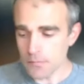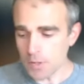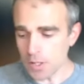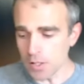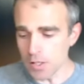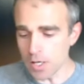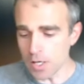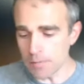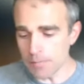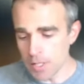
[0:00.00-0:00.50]

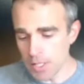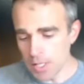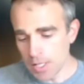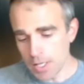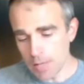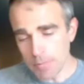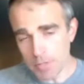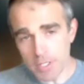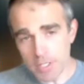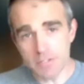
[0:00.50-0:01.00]

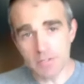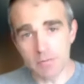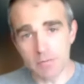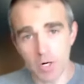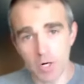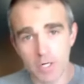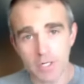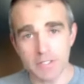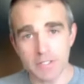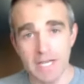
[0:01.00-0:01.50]
And because the
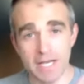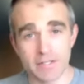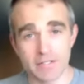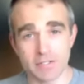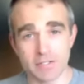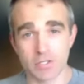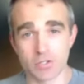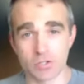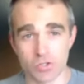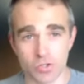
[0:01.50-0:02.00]
market's had
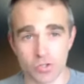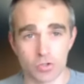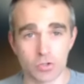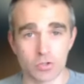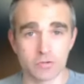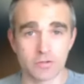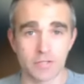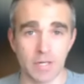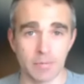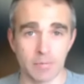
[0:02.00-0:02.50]
this
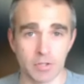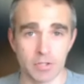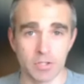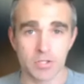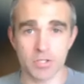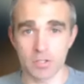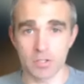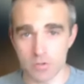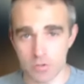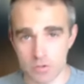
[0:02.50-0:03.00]
controlled
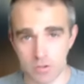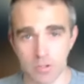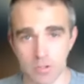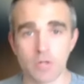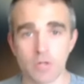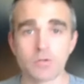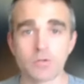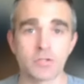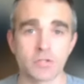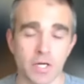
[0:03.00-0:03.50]
demolition,
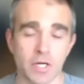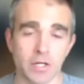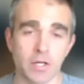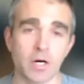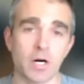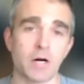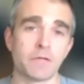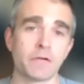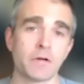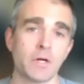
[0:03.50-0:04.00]
slow
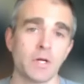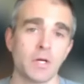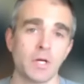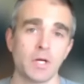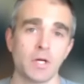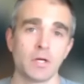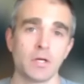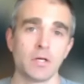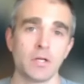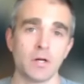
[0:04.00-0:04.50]
sell-off, you